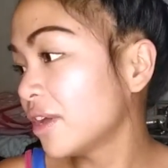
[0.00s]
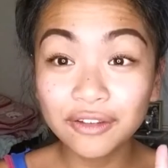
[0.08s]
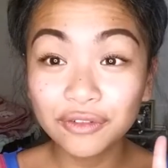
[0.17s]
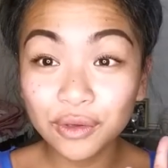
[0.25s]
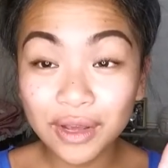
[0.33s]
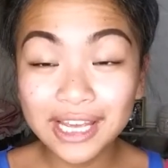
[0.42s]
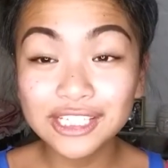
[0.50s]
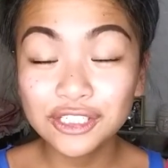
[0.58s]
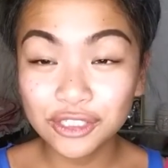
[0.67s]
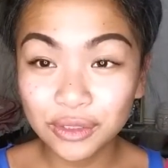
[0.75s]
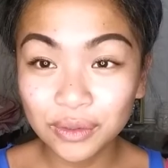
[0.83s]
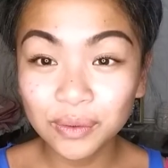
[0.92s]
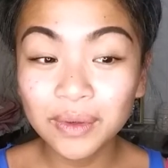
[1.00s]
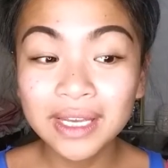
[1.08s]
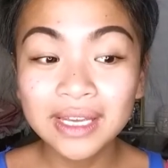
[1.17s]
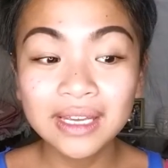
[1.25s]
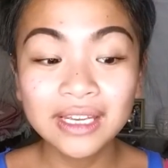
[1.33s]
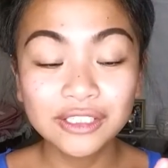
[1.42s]
If you guys do
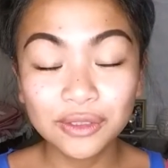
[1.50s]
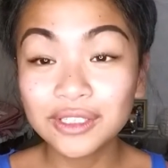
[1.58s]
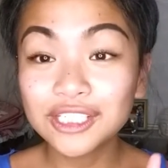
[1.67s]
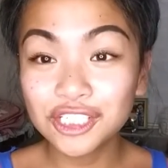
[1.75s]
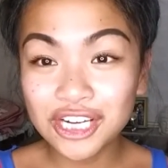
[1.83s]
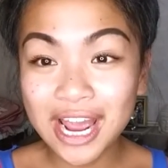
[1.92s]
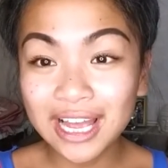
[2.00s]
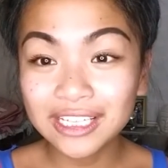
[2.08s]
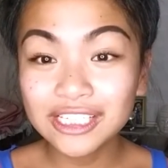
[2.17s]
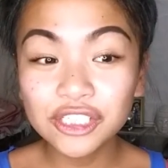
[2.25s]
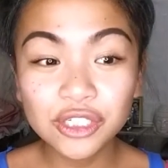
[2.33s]
do this challenge,